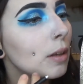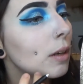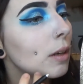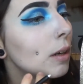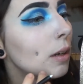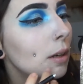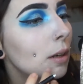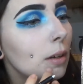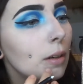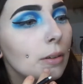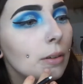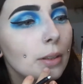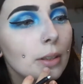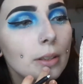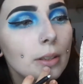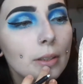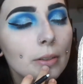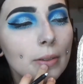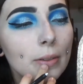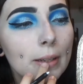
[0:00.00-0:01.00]
Oh,
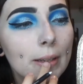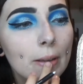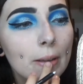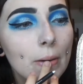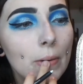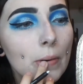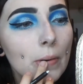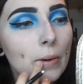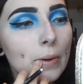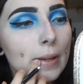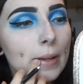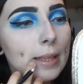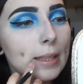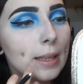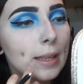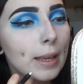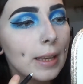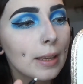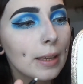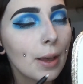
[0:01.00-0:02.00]
this is really cool.
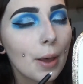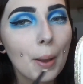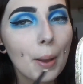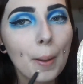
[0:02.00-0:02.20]
It's like